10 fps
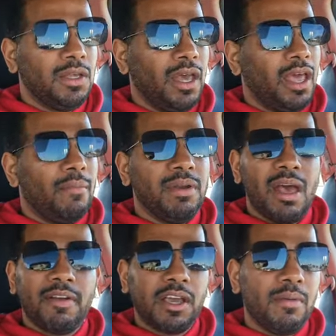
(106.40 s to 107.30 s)
And I'm
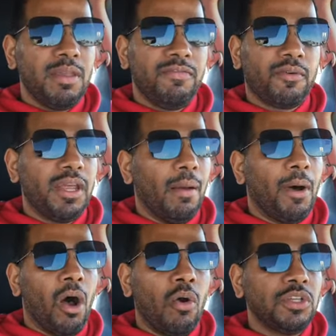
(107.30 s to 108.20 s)
never going to be free. I'm
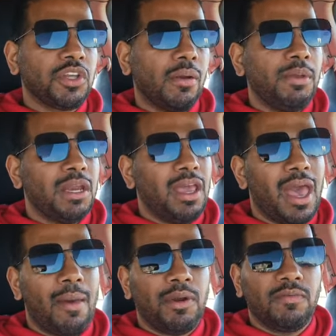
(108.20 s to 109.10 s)
always going to be in the
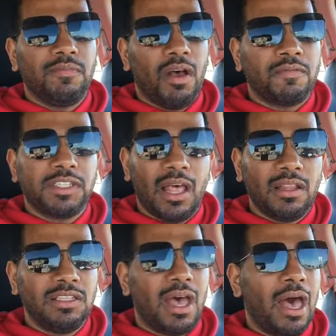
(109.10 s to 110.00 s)
habit of, of
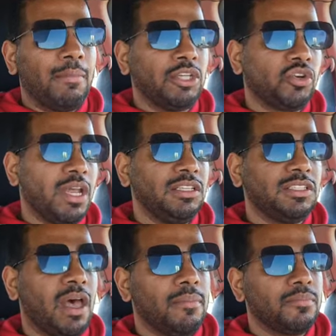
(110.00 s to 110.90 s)
selling time and trading
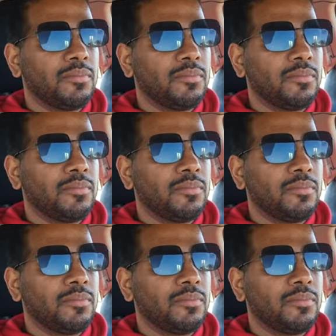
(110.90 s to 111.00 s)
time.